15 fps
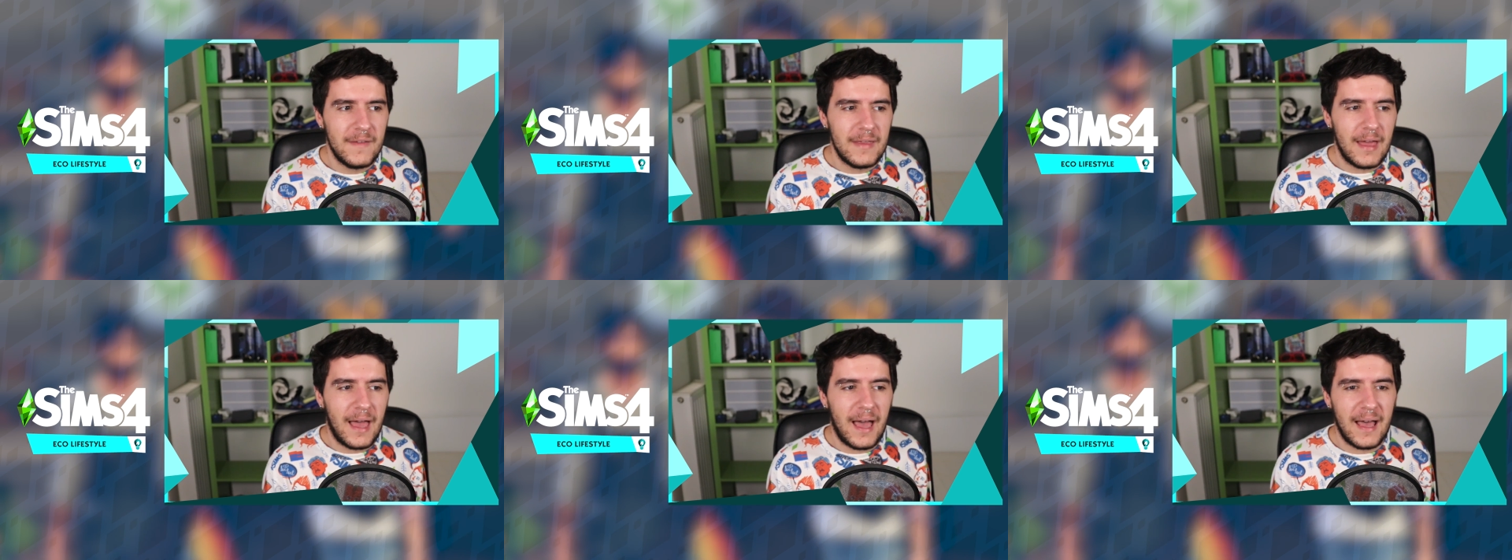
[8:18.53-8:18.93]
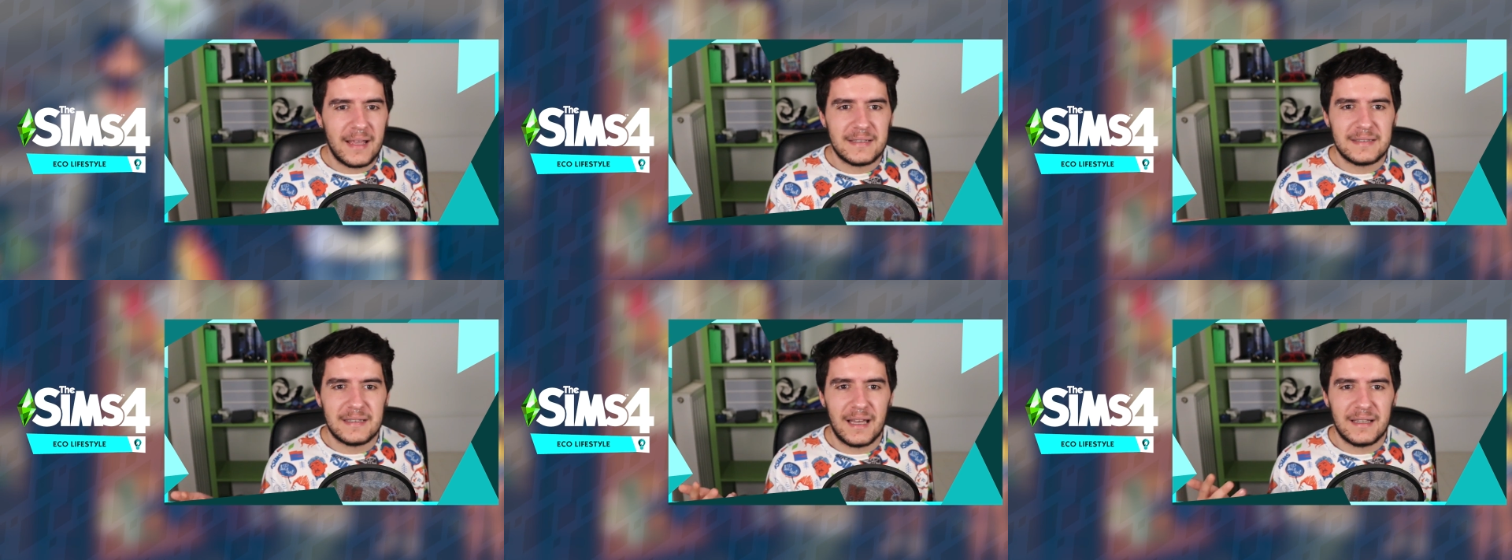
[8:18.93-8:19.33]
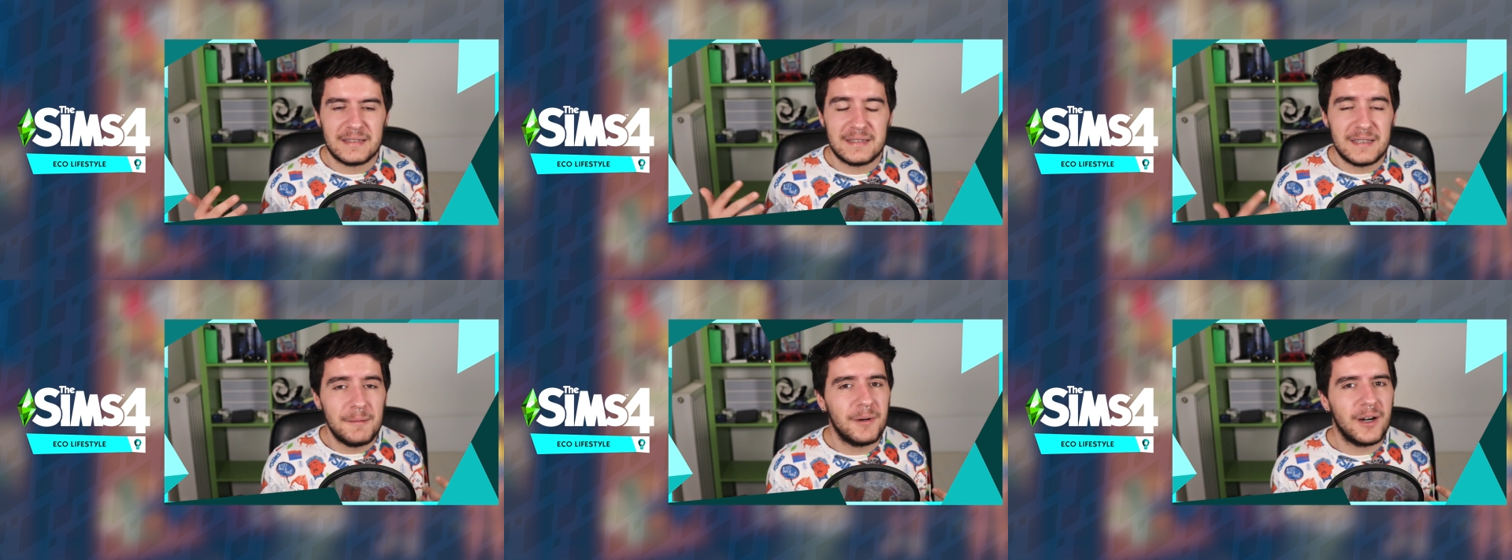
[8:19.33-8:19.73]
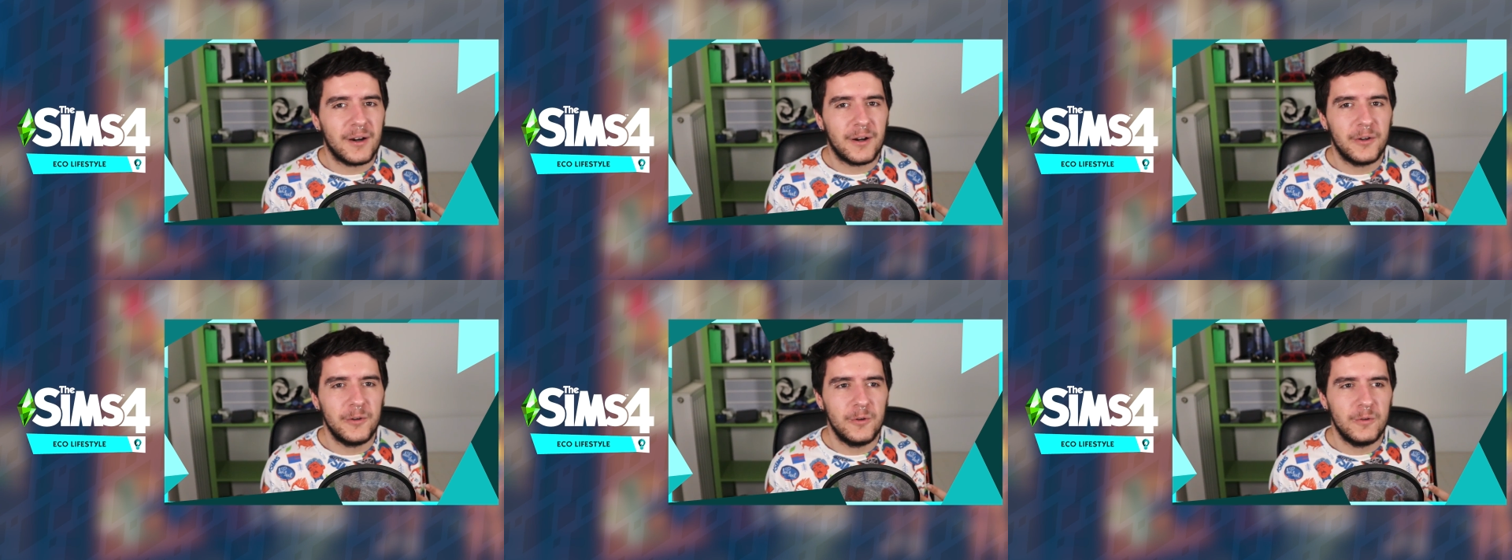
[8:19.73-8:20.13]
as a simmer
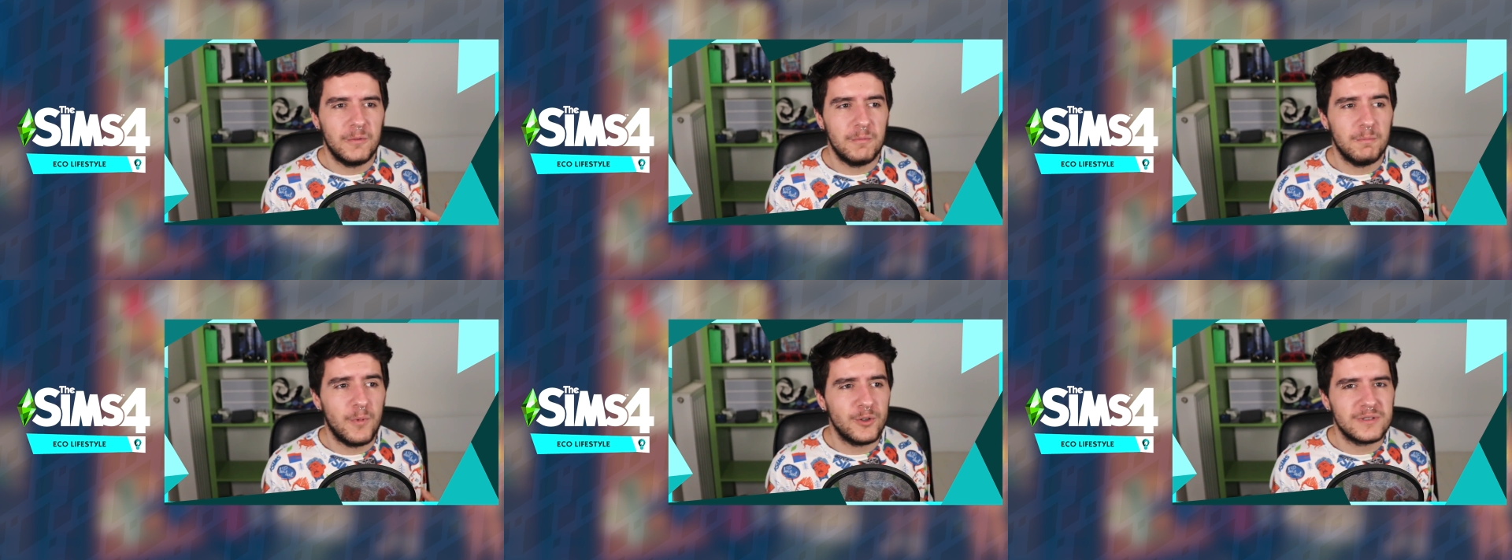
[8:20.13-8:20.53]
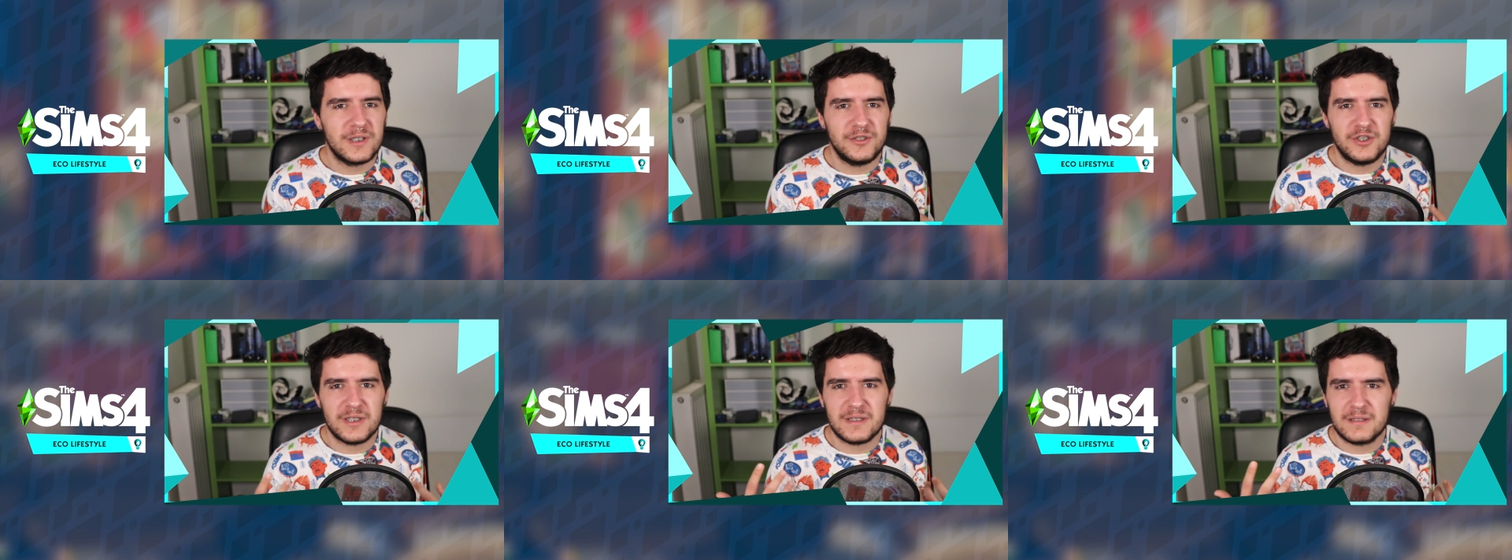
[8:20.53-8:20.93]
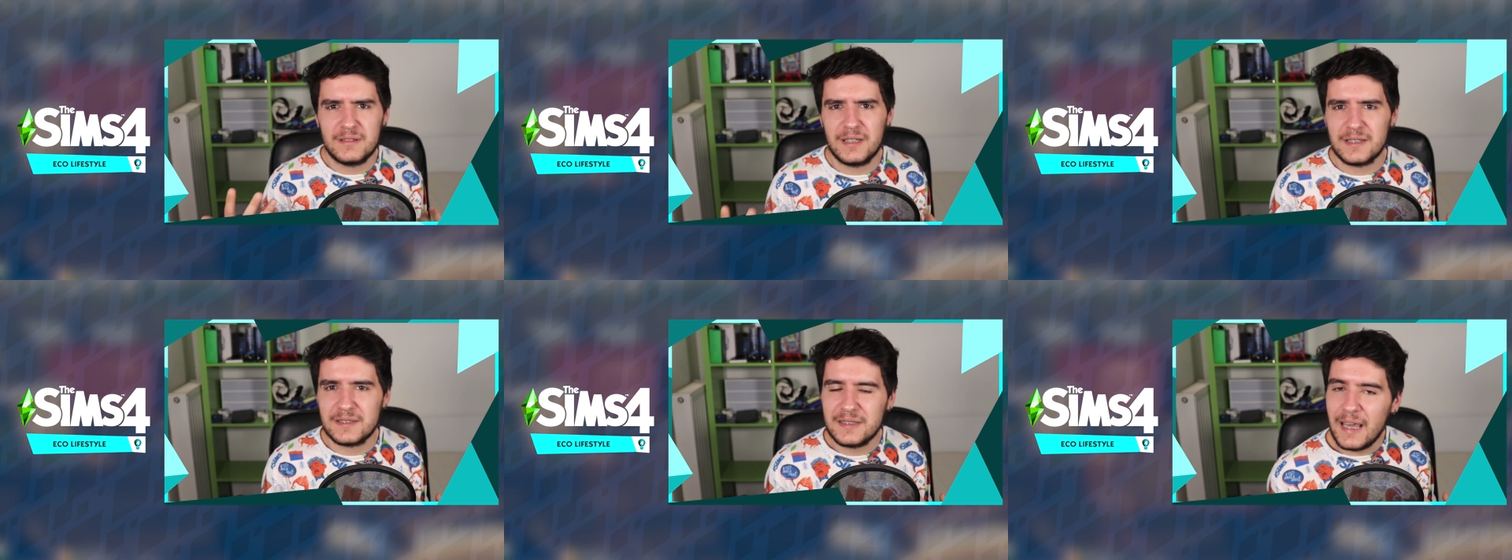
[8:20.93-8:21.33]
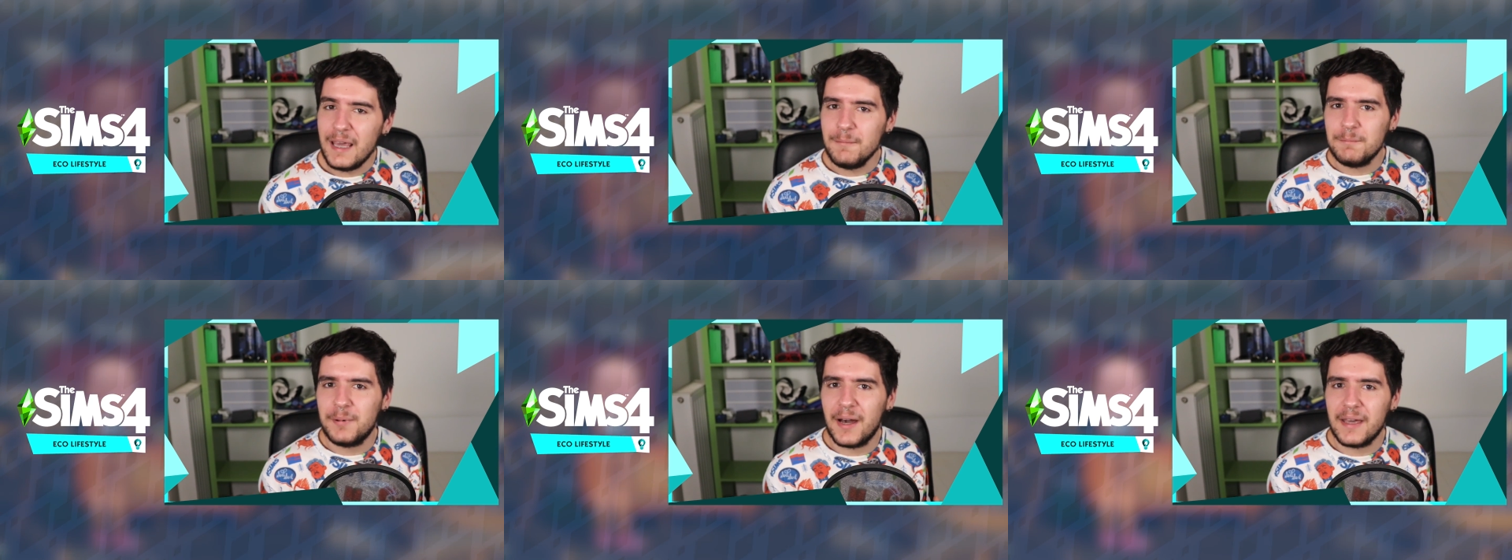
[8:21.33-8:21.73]
who mostly just does
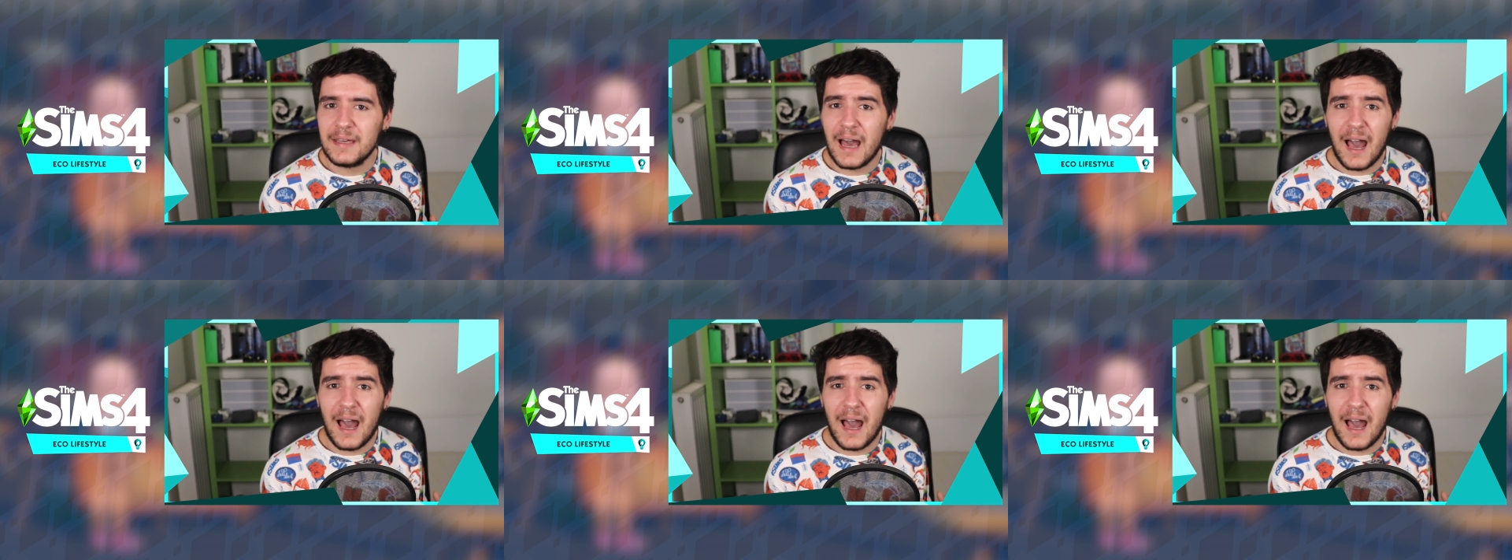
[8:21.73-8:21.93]
gameplay,